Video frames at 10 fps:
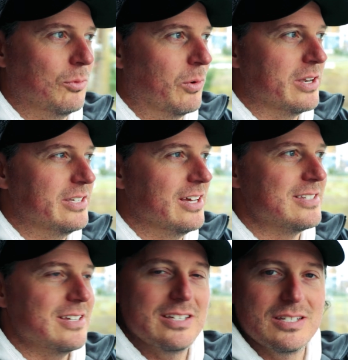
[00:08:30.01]
What it
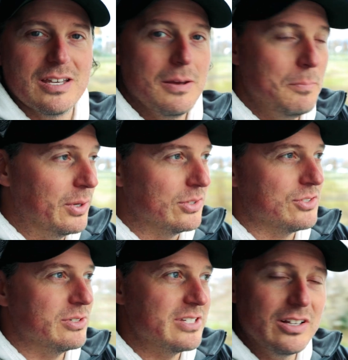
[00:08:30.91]
does is
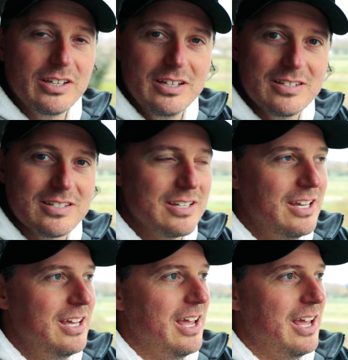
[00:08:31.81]
builds resilience